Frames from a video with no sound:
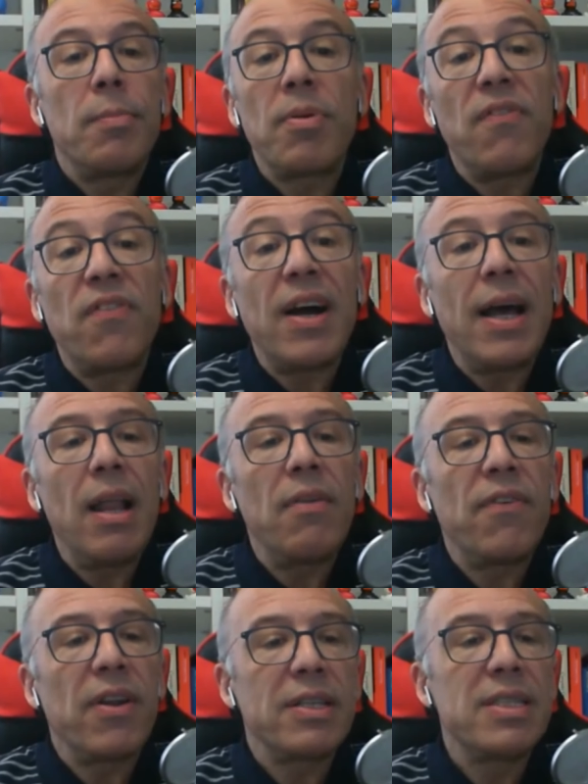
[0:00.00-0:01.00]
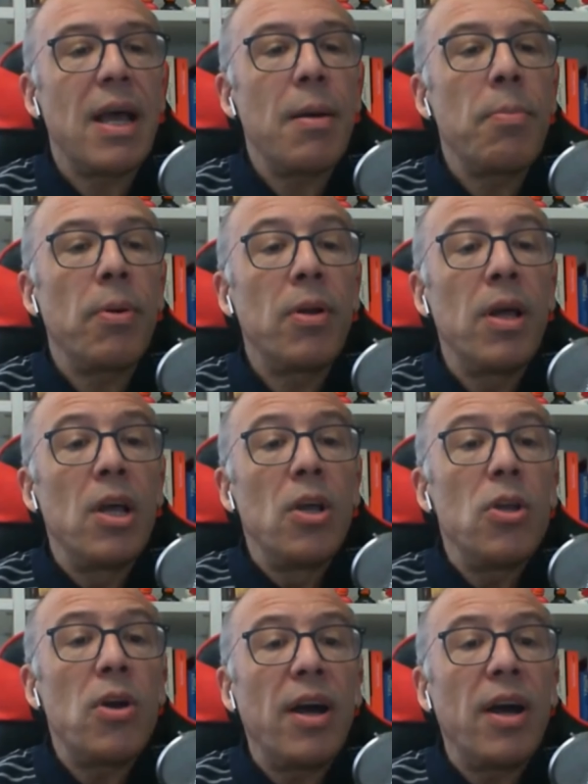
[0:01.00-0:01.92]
profile, for example, you